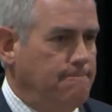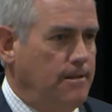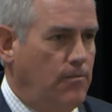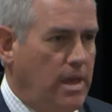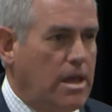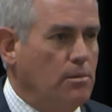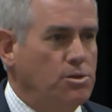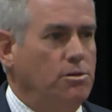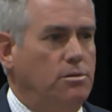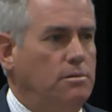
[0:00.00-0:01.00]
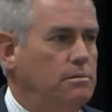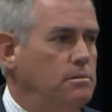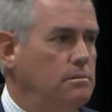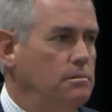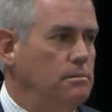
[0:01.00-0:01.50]
if he comes to
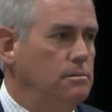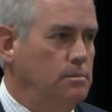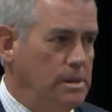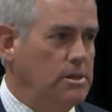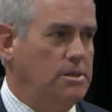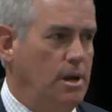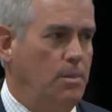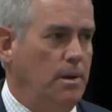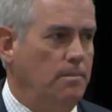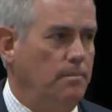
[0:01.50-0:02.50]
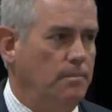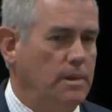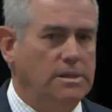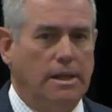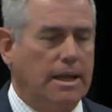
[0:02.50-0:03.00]
Mississippi,
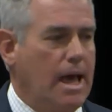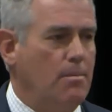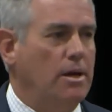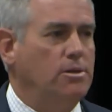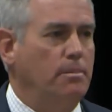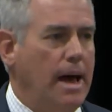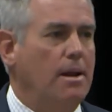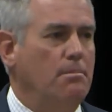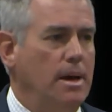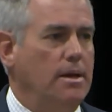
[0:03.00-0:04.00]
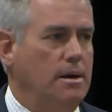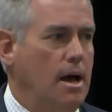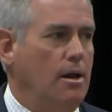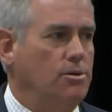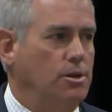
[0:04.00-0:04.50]
he said the guy makes about $1 million
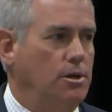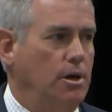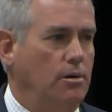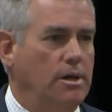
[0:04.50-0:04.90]
a year.